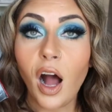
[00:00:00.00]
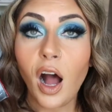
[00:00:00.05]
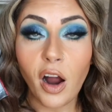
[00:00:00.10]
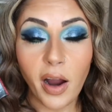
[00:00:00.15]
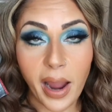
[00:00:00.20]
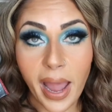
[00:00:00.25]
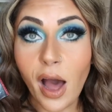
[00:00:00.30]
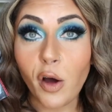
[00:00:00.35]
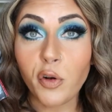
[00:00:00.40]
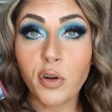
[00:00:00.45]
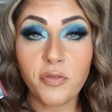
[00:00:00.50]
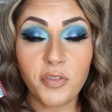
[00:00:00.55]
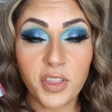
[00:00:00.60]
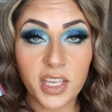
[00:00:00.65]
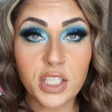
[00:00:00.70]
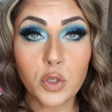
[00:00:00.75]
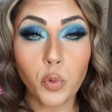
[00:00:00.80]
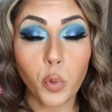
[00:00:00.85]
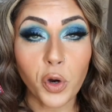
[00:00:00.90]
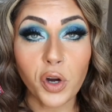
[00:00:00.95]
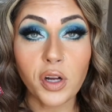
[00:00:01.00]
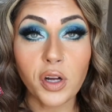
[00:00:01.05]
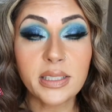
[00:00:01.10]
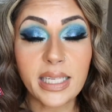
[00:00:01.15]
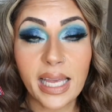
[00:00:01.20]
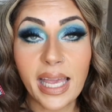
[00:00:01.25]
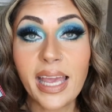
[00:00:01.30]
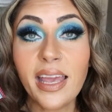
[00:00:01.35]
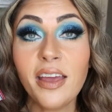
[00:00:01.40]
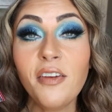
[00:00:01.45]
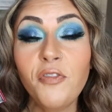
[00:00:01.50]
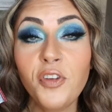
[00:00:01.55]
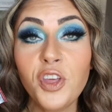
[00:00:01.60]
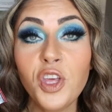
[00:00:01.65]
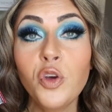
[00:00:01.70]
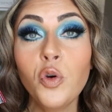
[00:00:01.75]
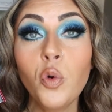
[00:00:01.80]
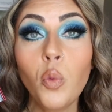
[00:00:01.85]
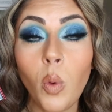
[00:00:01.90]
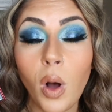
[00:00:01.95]
are out of this world. If
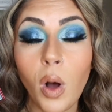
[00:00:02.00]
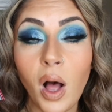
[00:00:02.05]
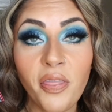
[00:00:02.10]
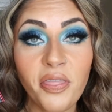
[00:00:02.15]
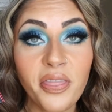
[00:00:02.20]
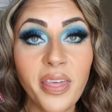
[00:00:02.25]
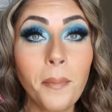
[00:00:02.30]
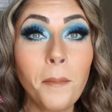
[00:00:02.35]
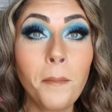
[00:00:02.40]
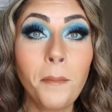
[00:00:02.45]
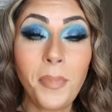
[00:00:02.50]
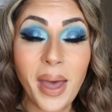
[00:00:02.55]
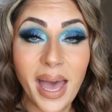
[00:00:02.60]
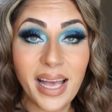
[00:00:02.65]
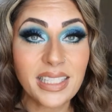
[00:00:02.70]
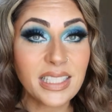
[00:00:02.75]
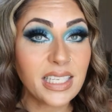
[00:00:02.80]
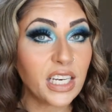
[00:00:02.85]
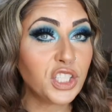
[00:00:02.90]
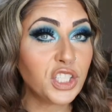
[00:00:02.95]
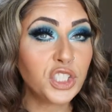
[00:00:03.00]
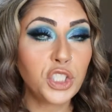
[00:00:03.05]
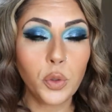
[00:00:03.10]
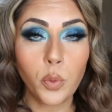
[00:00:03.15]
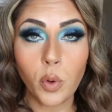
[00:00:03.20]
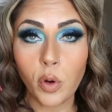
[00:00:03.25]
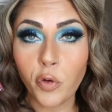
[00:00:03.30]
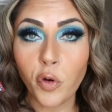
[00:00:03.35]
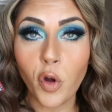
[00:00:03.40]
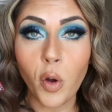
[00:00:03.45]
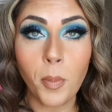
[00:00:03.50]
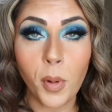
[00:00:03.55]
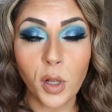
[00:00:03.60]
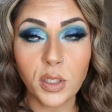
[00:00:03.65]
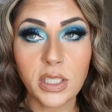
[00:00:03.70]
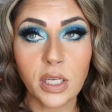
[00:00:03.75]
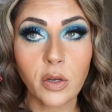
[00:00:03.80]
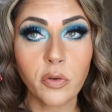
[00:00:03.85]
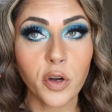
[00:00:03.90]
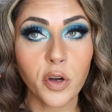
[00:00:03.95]
you want the best duochrome
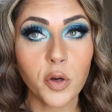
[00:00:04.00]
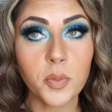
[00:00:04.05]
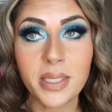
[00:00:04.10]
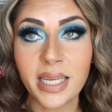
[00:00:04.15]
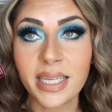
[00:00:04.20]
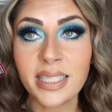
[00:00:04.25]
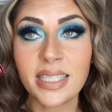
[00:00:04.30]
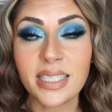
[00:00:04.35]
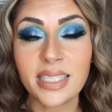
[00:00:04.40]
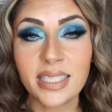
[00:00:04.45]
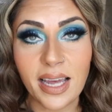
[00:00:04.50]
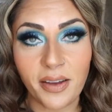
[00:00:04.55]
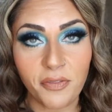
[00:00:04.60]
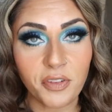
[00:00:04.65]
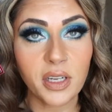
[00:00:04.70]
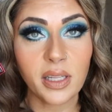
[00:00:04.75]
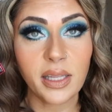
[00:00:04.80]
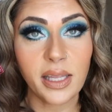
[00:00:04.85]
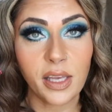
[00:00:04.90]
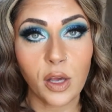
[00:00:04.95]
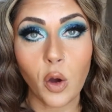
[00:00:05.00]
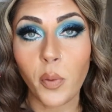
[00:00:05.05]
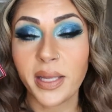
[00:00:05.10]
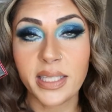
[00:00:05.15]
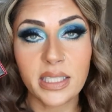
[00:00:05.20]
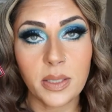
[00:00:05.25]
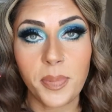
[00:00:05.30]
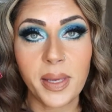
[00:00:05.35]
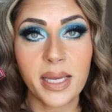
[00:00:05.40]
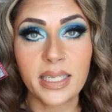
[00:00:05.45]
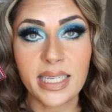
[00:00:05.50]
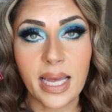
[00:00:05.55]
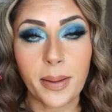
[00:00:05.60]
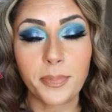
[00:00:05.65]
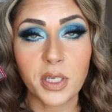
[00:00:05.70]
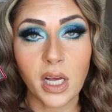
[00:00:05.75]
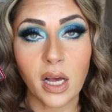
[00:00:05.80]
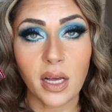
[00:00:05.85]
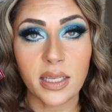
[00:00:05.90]
multi-chromes, it's definitely going to be Adept